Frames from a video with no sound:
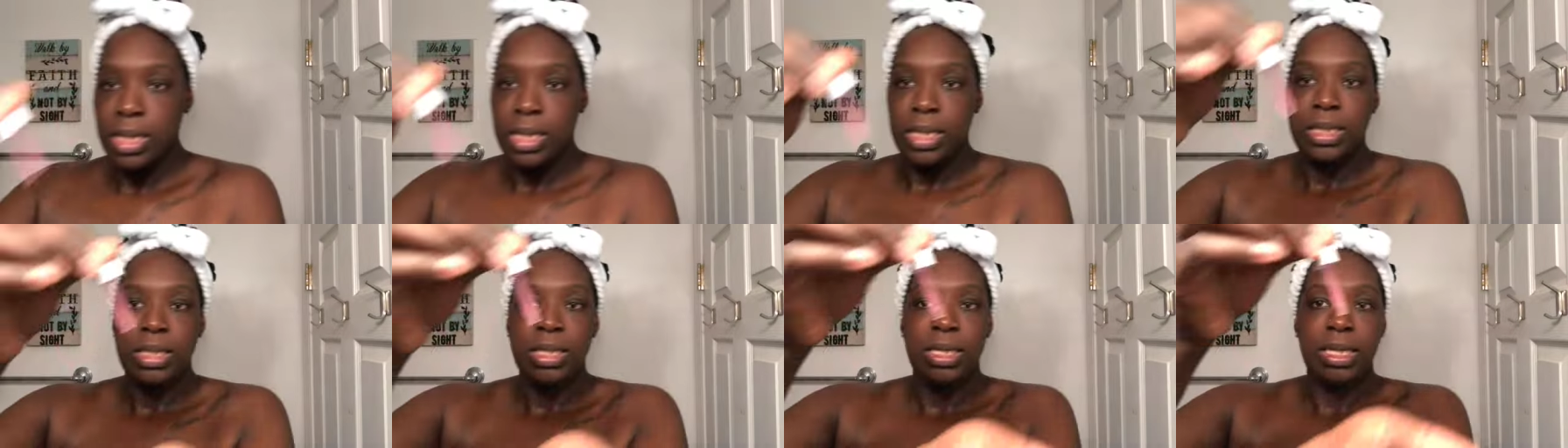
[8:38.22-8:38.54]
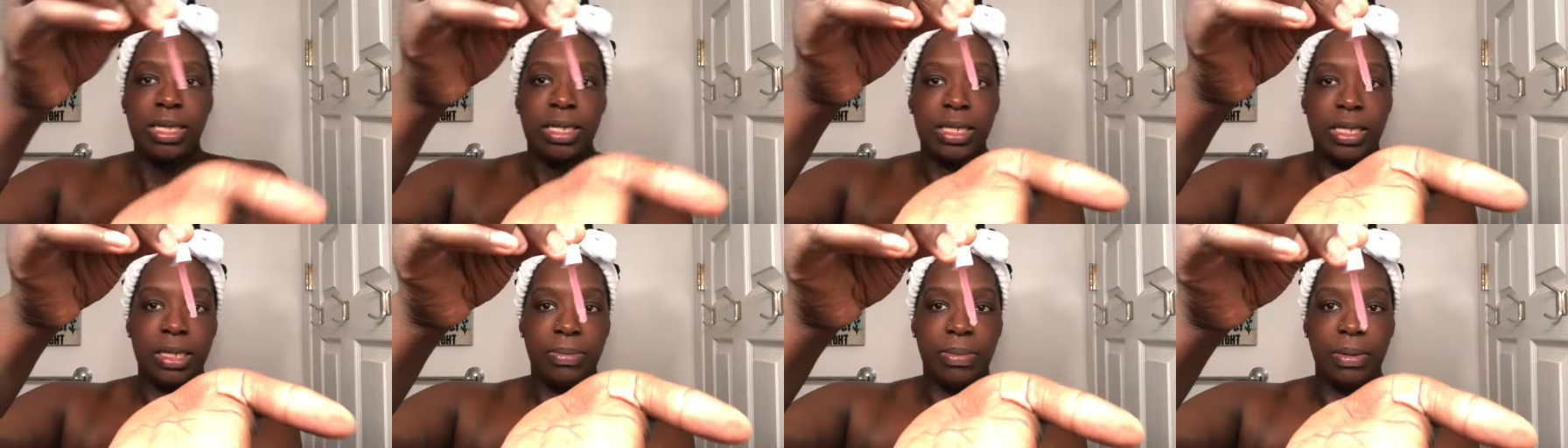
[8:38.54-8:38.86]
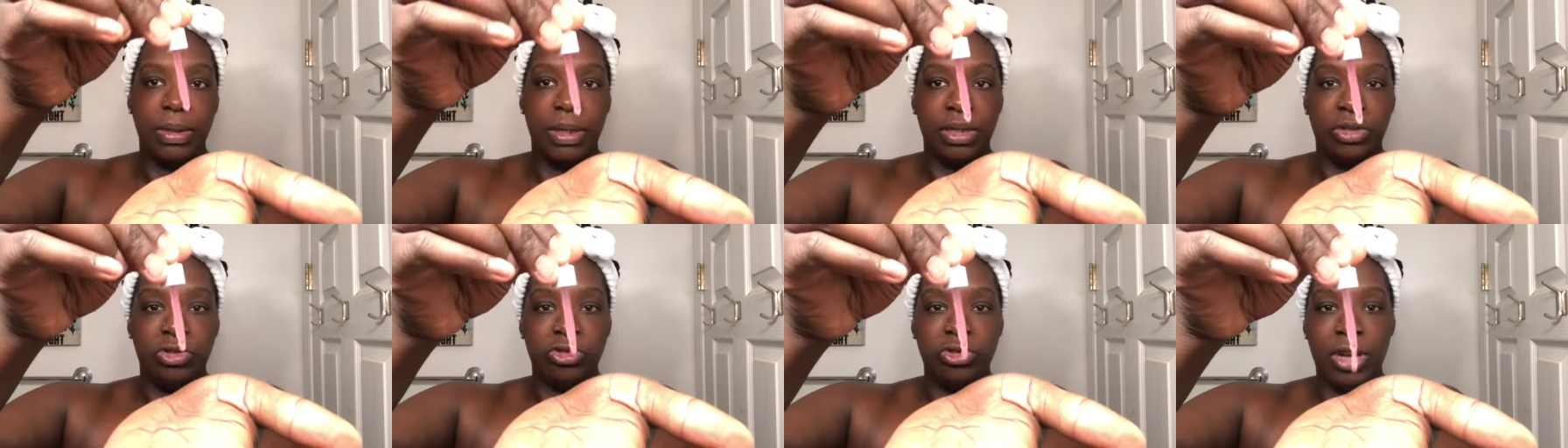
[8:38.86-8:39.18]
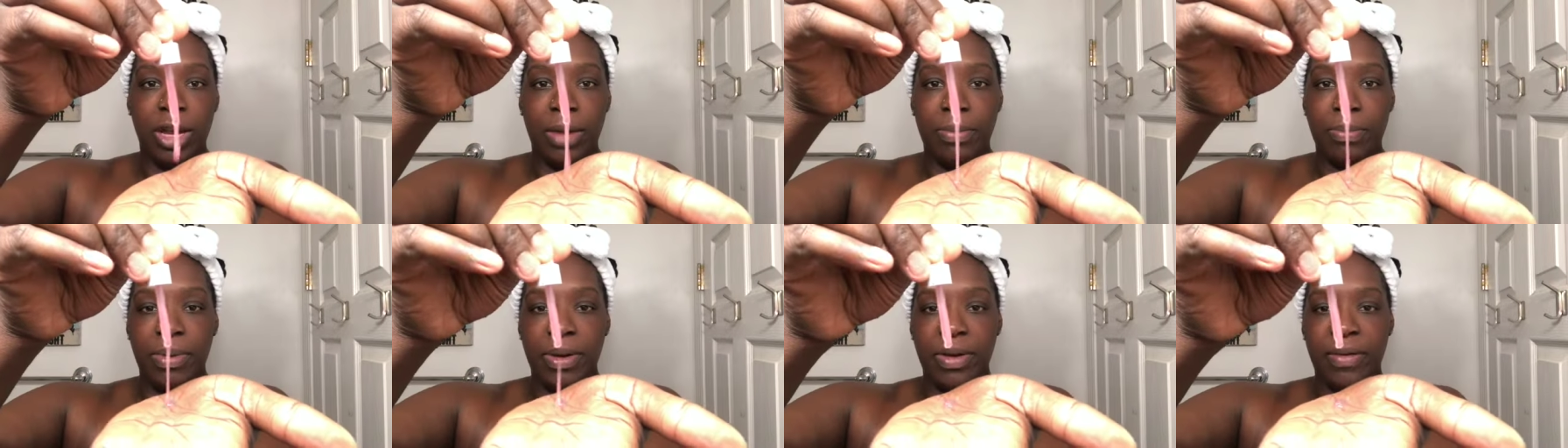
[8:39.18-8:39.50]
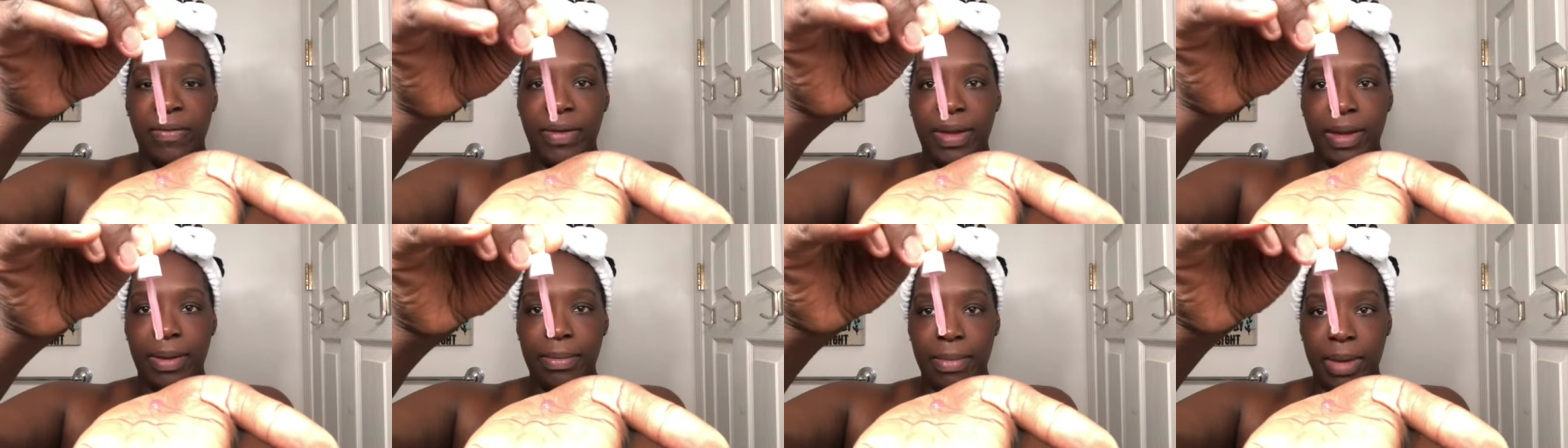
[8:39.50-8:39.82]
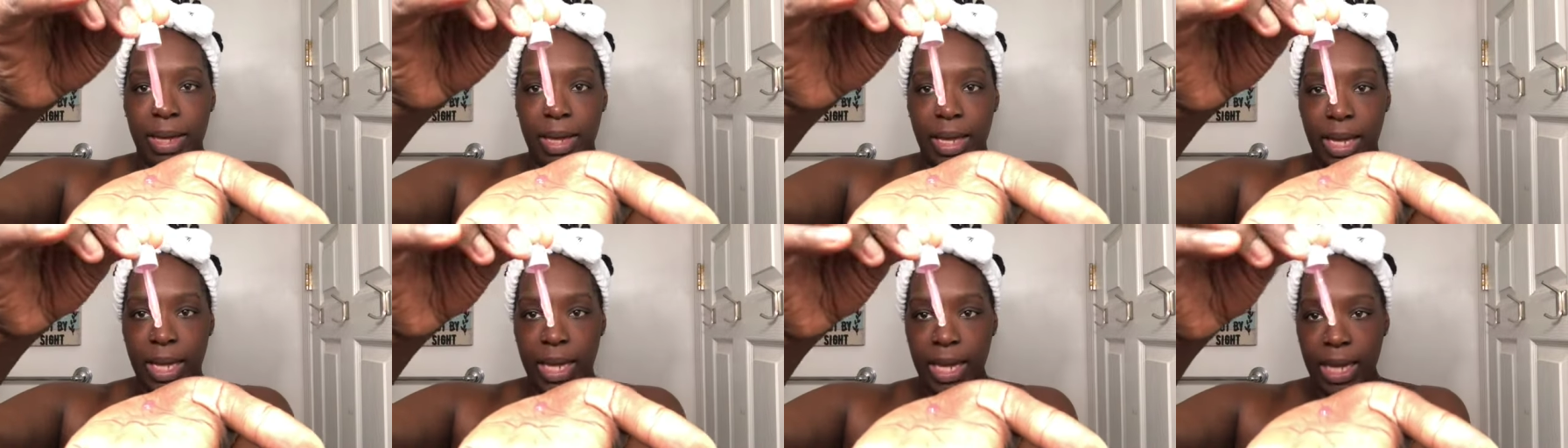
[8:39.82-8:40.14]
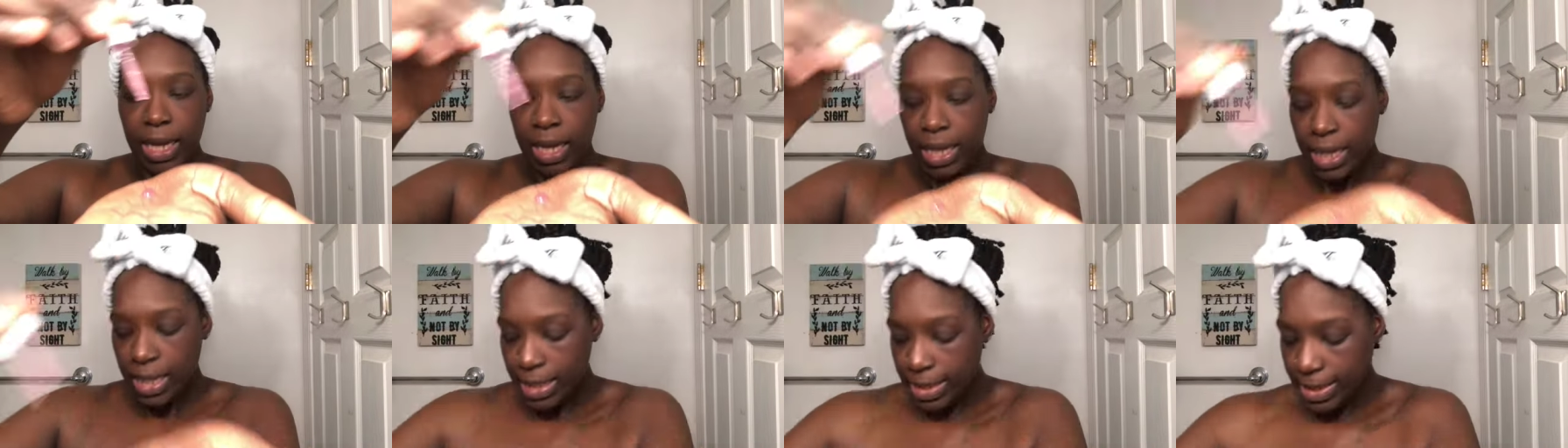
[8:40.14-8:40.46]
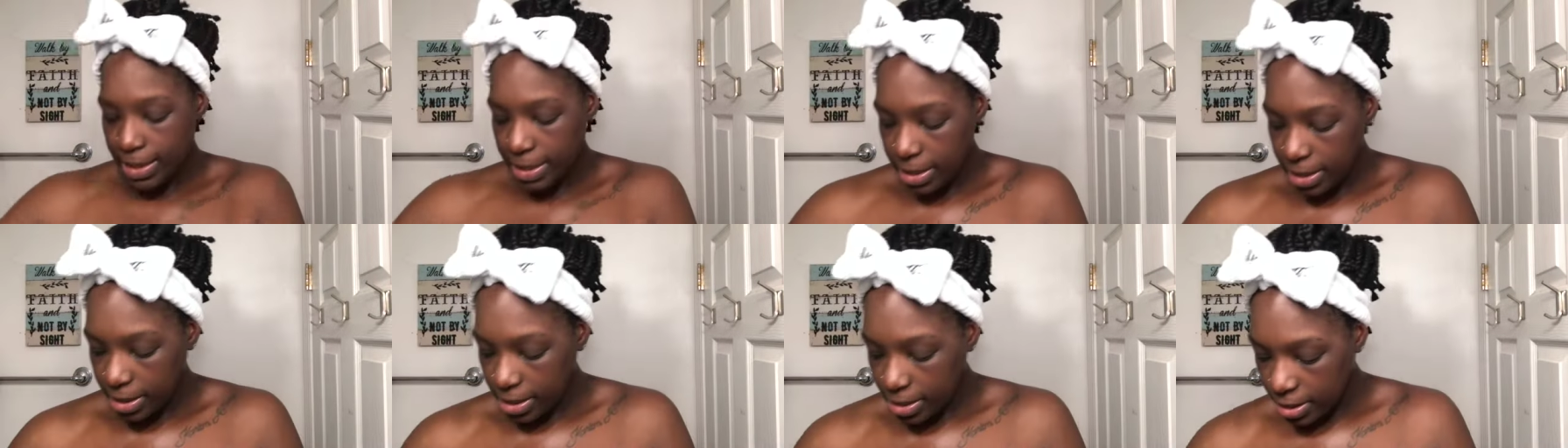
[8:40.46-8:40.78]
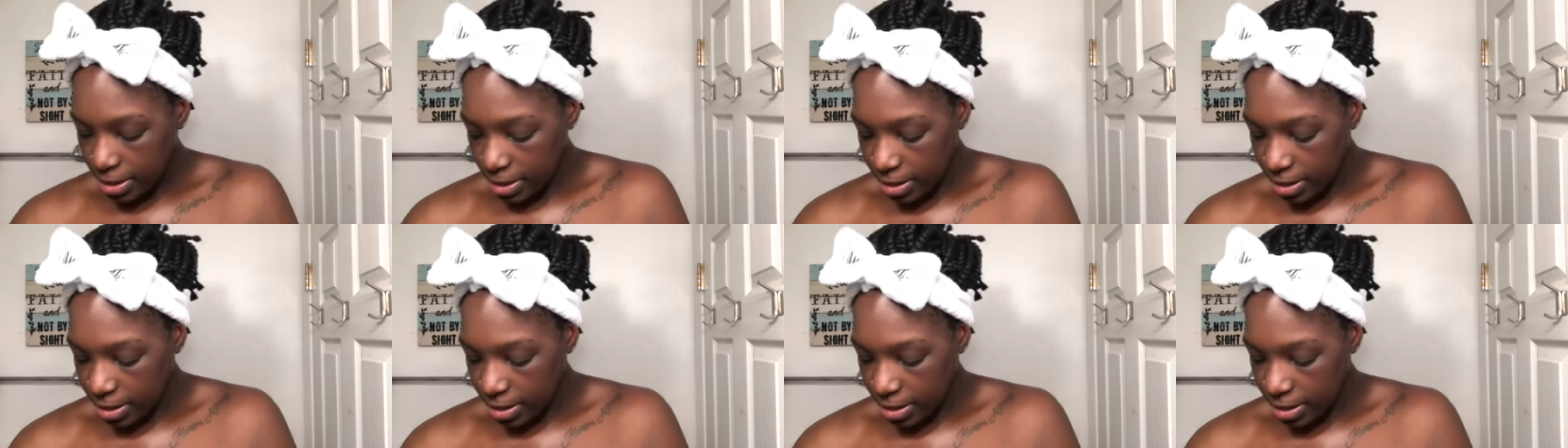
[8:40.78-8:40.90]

Just to put a drop of it in my hand.